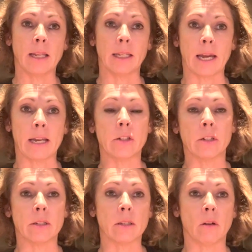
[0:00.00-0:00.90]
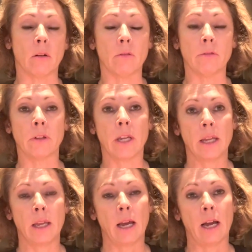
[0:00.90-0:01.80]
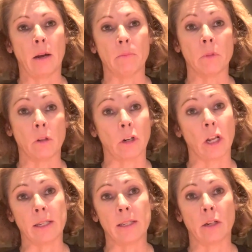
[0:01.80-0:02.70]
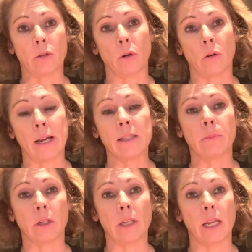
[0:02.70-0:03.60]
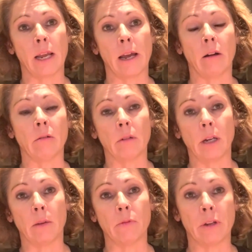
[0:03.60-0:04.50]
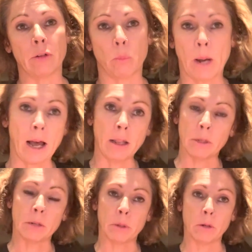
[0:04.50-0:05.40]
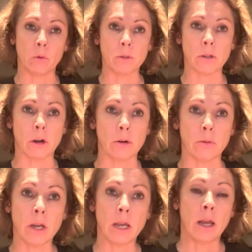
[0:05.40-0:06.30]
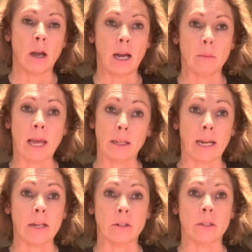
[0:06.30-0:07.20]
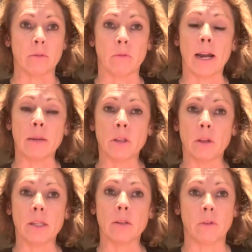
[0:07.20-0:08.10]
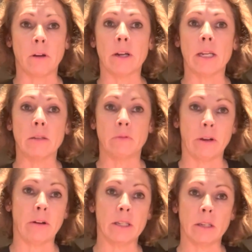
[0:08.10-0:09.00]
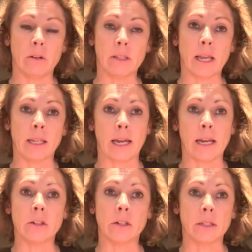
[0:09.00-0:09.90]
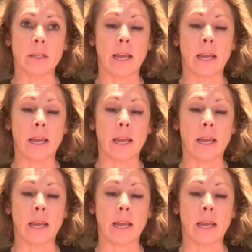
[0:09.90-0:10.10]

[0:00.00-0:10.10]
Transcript: allegations of um, not only sexual harassment in our um, federal parliament, but also um, allegations of rape. So these are very, very serious allegations,